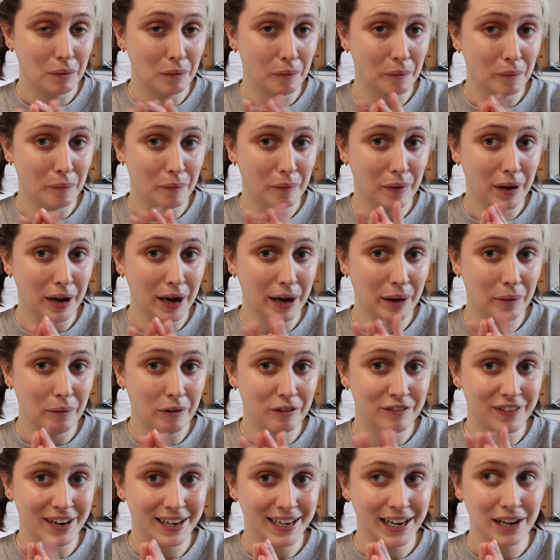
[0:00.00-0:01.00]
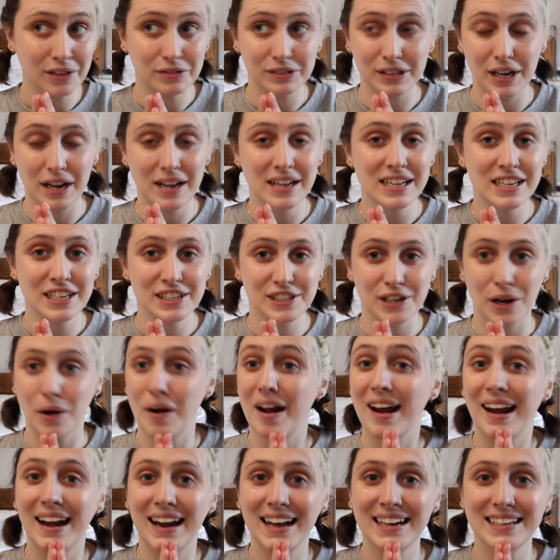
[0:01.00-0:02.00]
We will find out. So
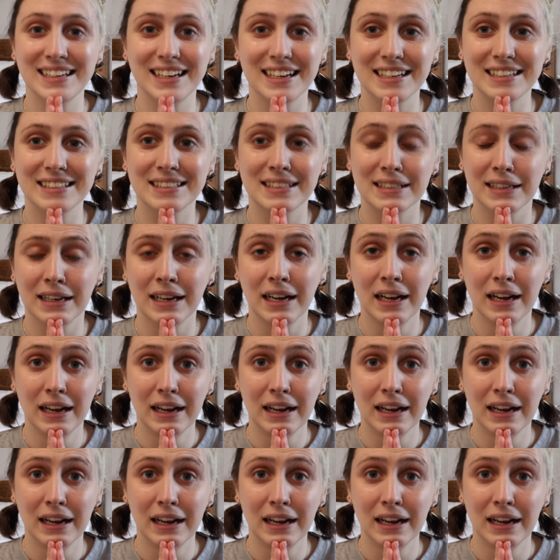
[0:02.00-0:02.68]
let us